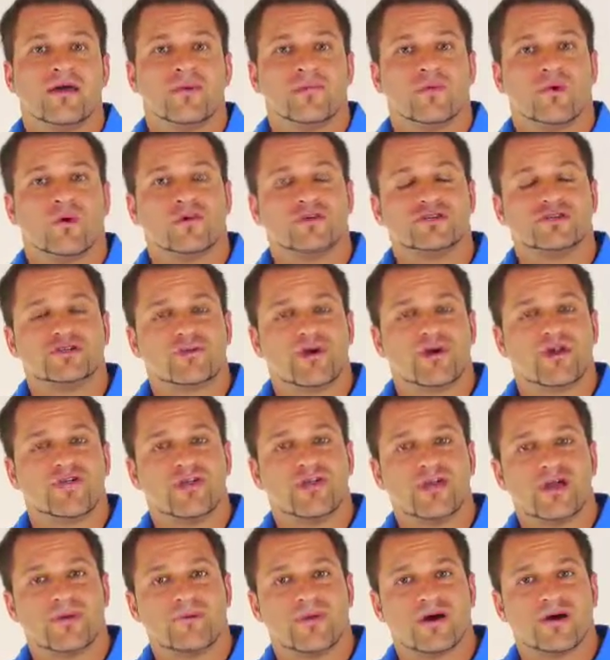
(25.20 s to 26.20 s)
but what you want to
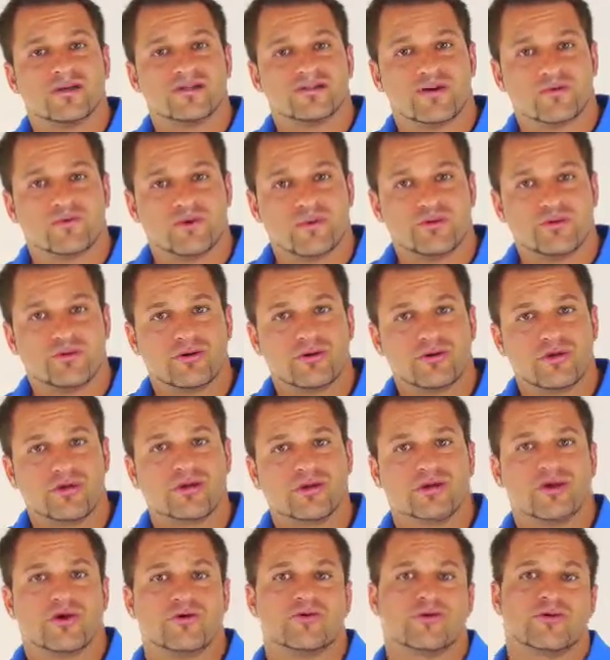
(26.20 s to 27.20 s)
think about is that when you're putting
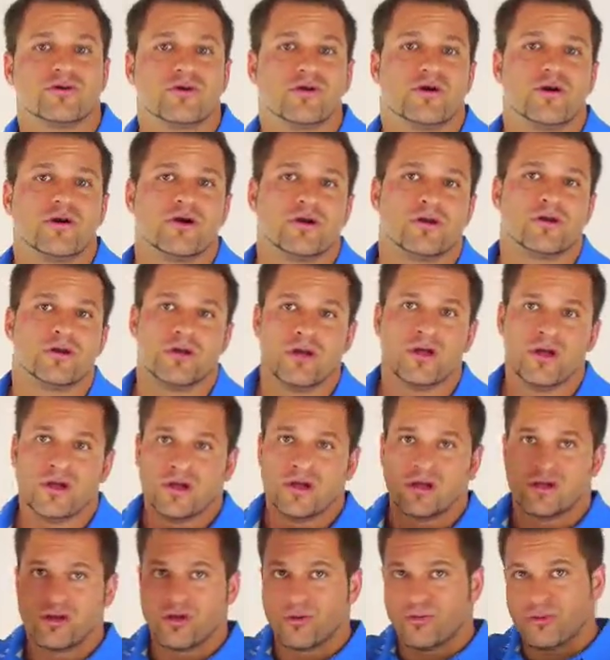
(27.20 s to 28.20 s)
deodorant on,
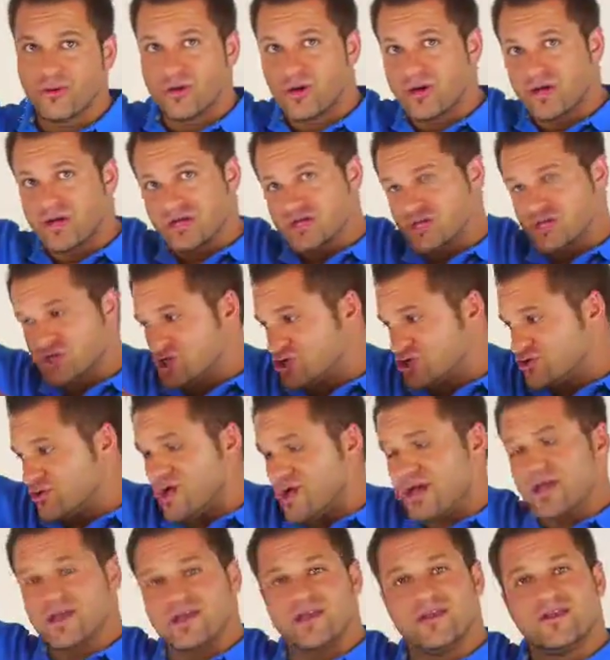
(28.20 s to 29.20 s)
you're putting it
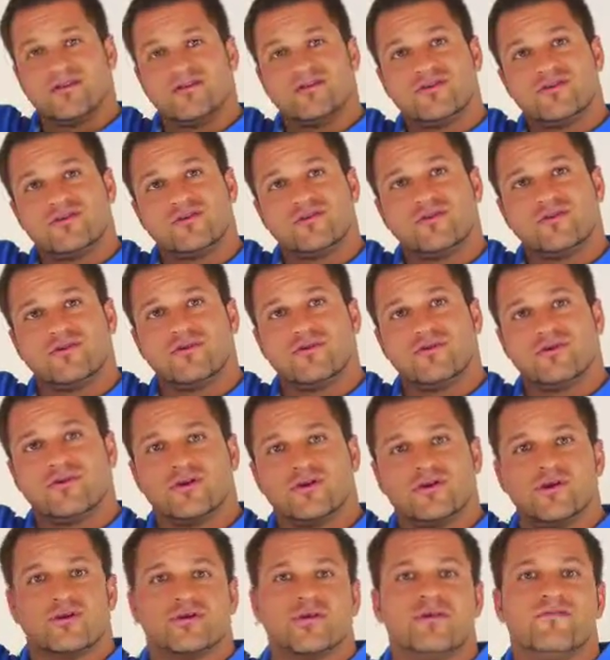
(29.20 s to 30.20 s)
straight into
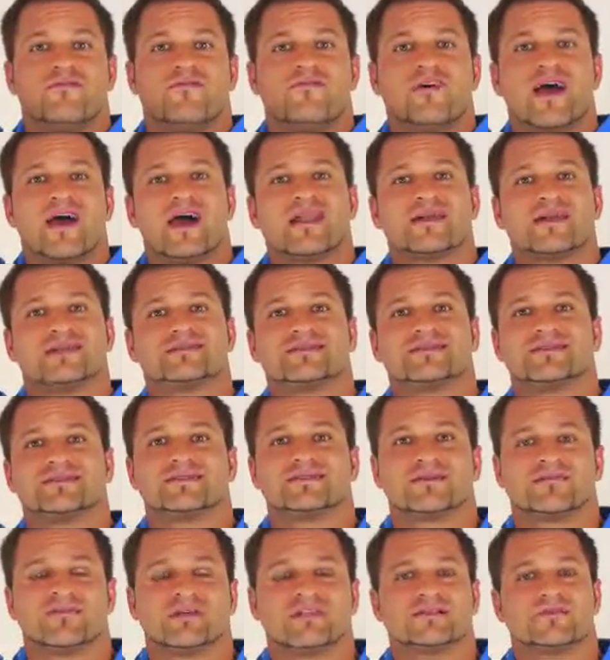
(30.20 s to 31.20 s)
your lymphatic
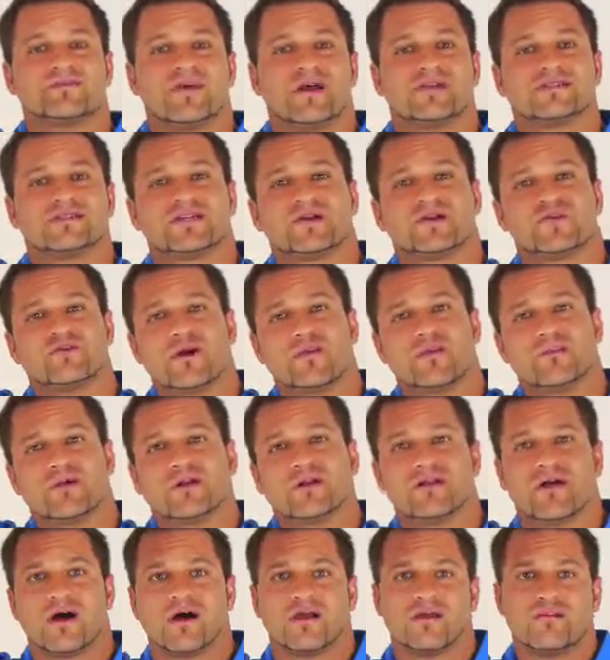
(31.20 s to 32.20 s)
system, especially women.
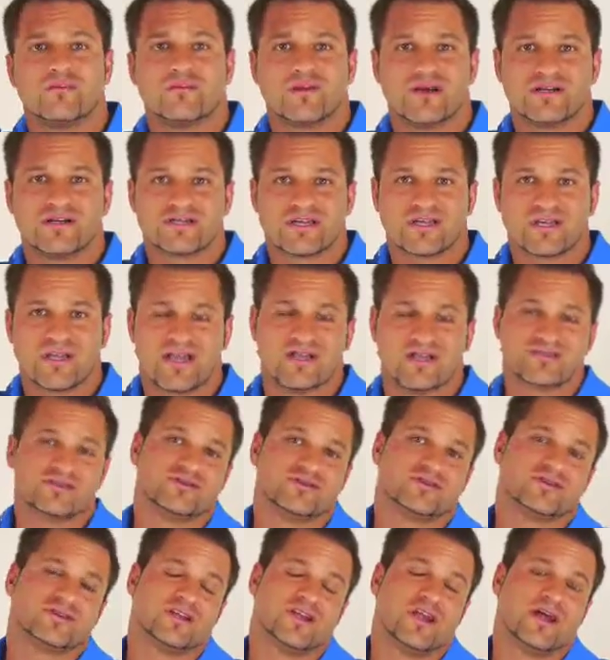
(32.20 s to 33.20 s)
A lot of the breast cancer
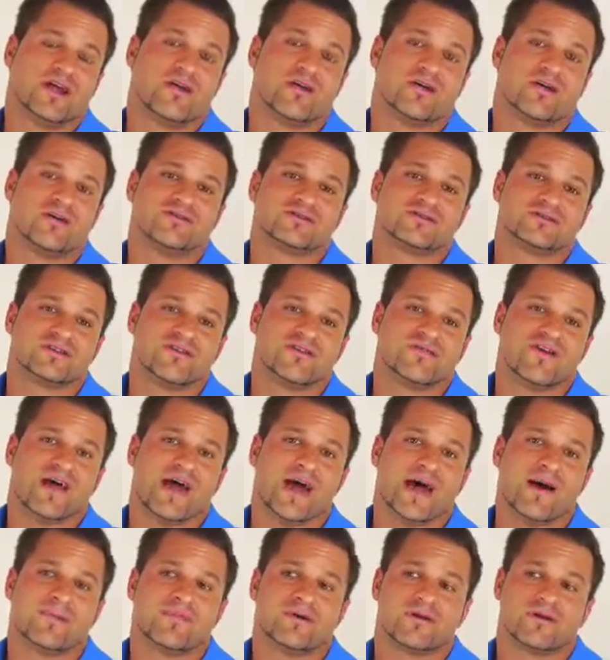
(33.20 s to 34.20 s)
scenarios that have
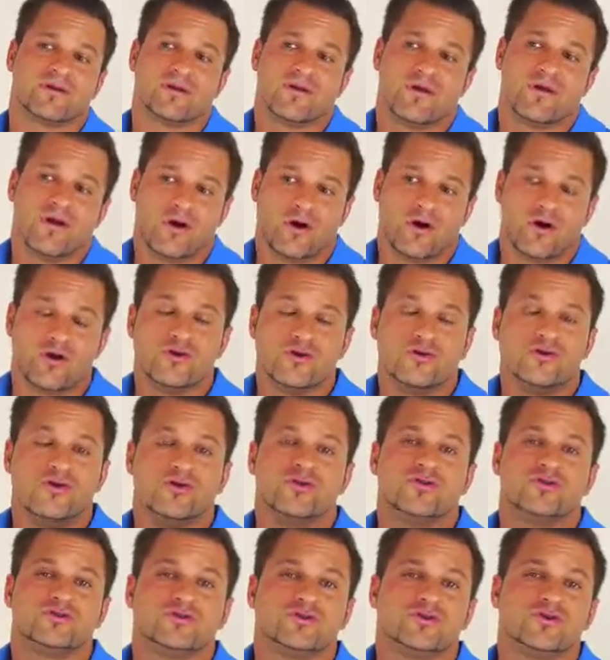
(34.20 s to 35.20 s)
happened are
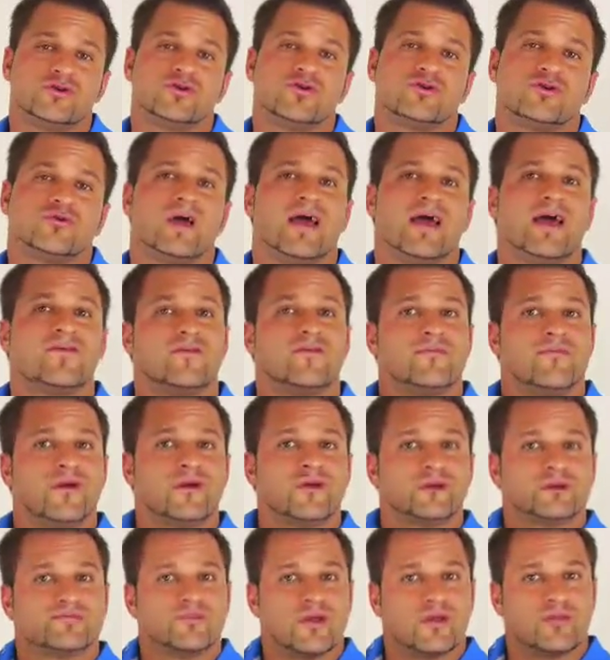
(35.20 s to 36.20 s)
due to heavy
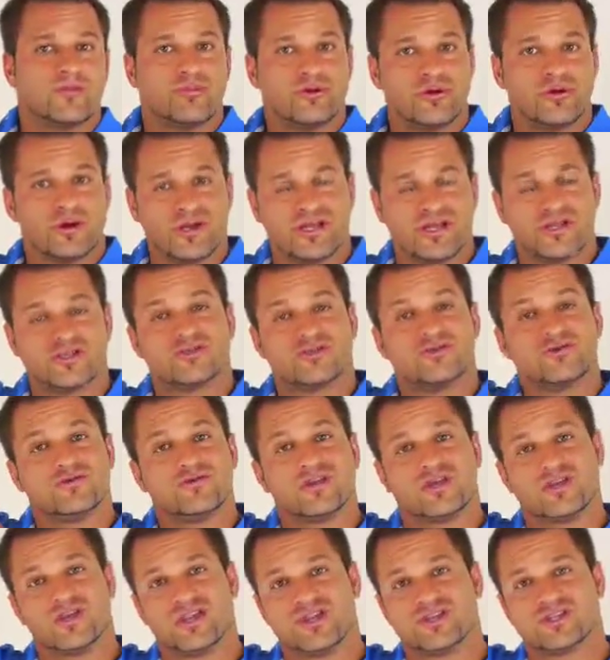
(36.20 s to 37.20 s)
metals being put into
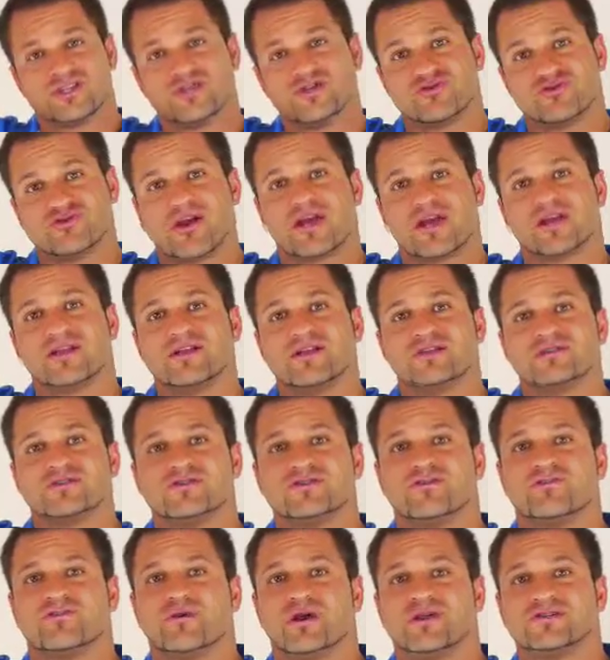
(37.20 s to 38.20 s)
that leach directly into
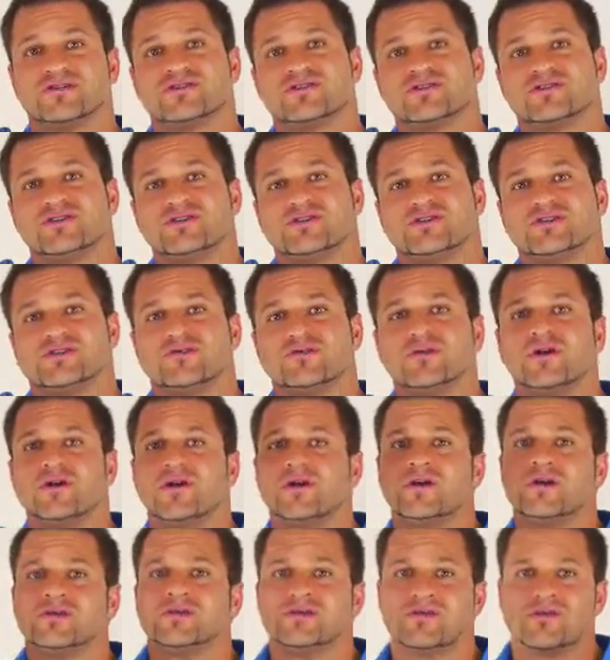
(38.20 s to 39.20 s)
the breast tissue.
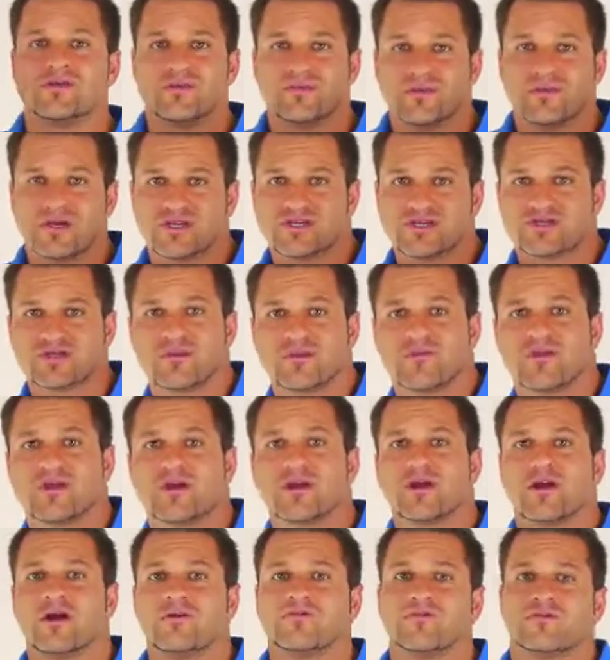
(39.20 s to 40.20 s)
So you want to be extremely
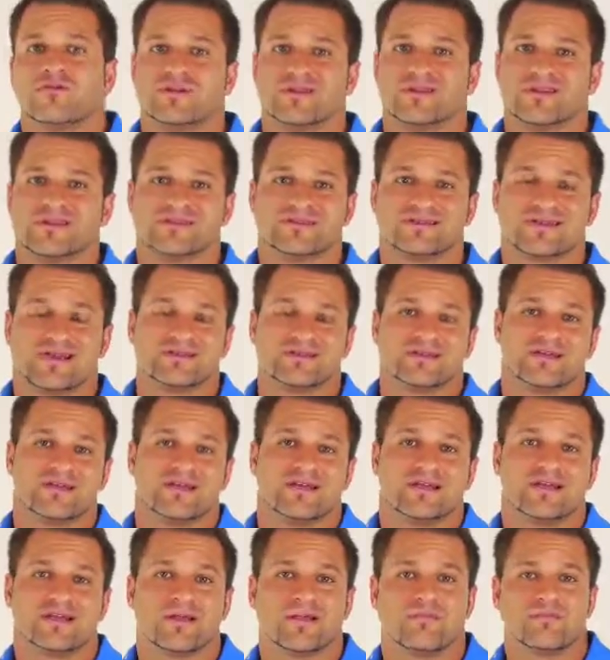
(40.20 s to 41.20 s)
careful with these things and
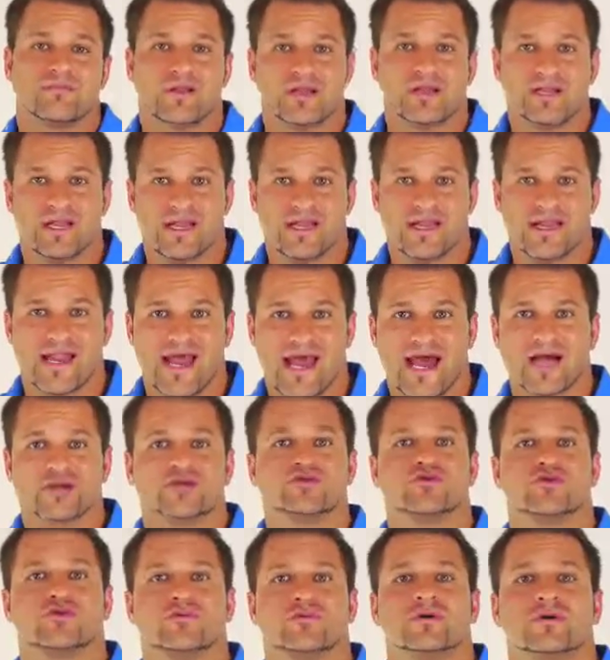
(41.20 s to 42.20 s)
get a completely
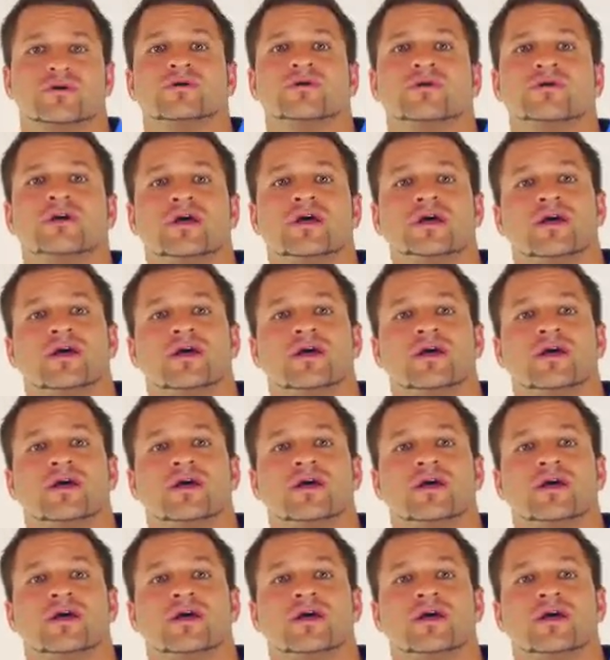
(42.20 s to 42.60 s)
natural one.